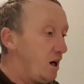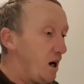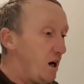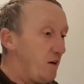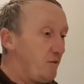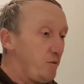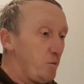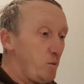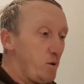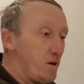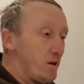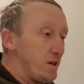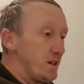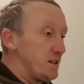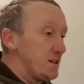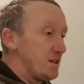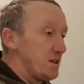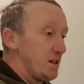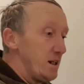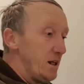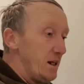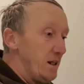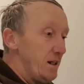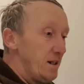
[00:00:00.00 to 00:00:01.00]

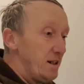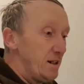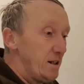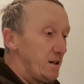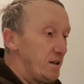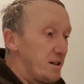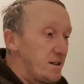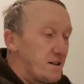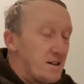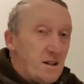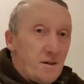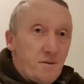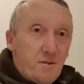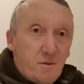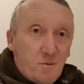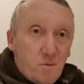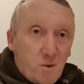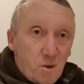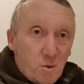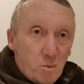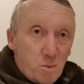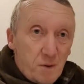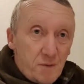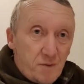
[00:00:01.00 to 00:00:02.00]
Otherwise, you know, there's nothing
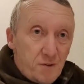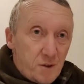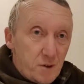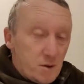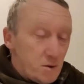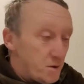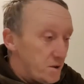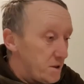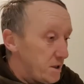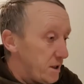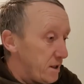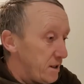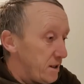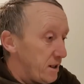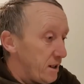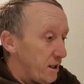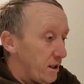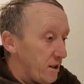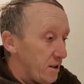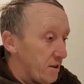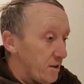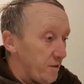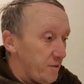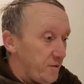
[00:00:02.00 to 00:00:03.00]
wrong with using, you
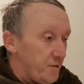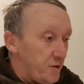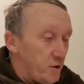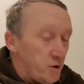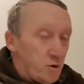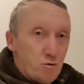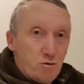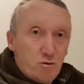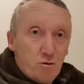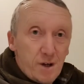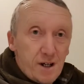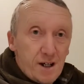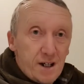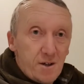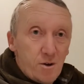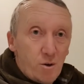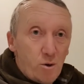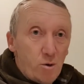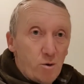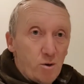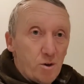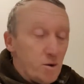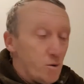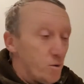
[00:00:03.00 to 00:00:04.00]
know, like a food grade
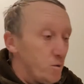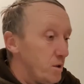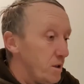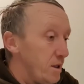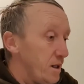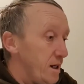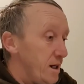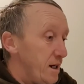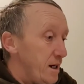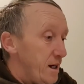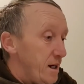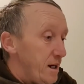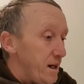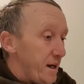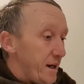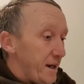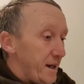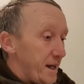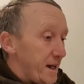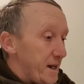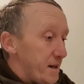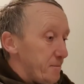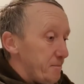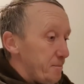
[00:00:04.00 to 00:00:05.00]
oil
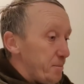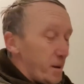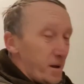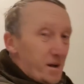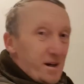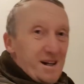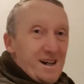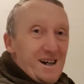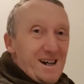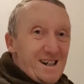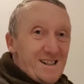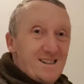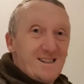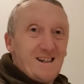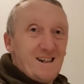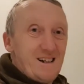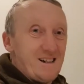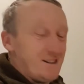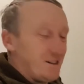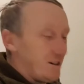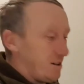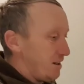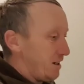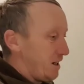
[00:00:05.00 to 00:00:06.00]
and that, but
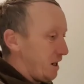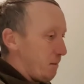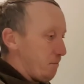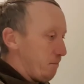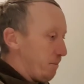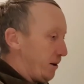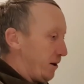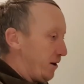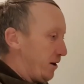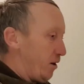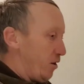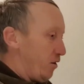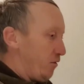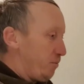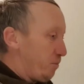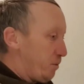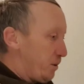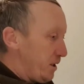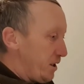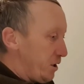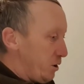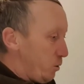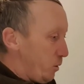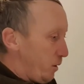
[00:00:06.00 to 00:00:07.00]
it's going to get burnt off
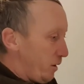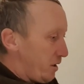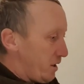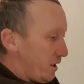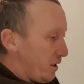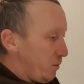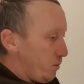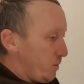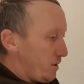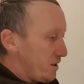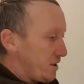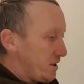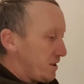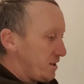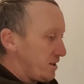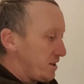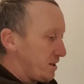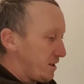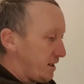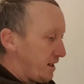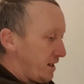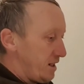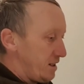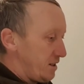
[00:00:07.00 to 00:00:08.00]
pretty quickly once
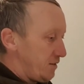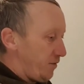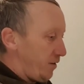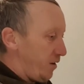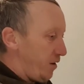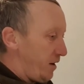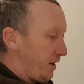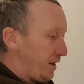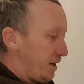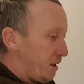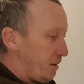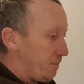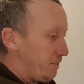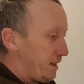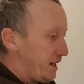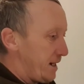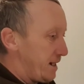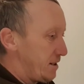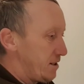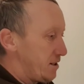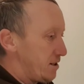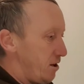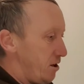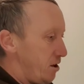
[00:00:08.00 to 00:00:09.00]
it gets fired up
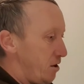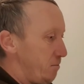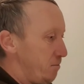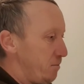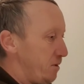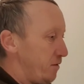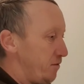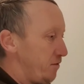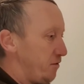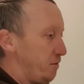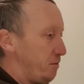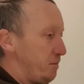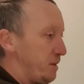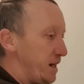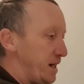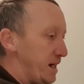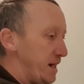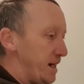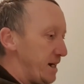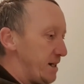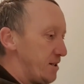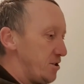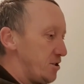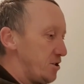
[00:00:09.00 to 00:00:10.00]
next time. But for
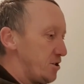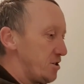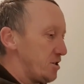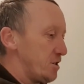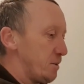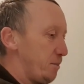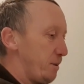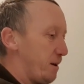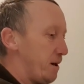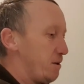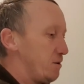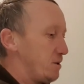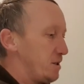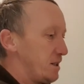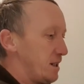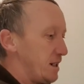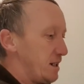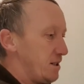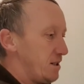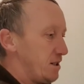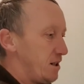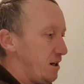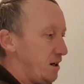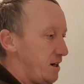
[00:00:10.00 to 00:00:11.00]
me, it's just a
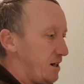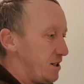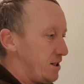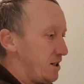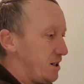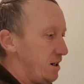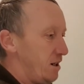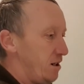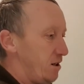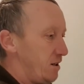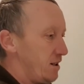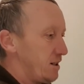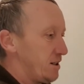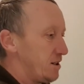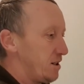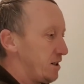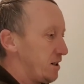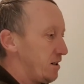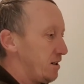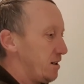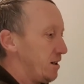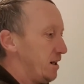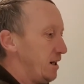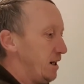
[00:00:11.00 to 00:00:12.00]
process that I actually like
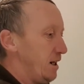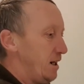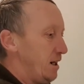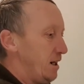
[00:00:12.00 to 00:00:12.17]
to